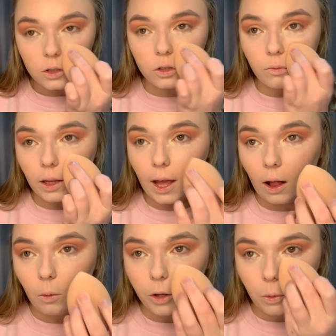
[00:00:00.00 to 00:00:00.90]
doesn't really
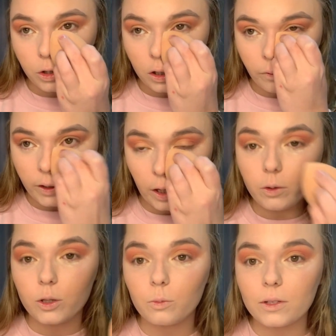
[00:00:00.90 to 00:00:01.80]
help when you're watching a video
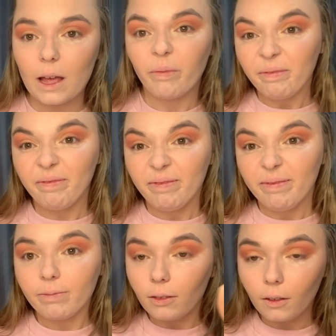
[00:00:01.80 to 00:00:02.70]
and someone's like,
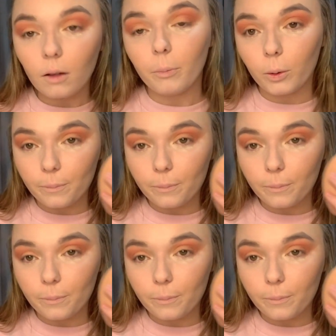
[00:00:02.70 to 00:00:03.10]
but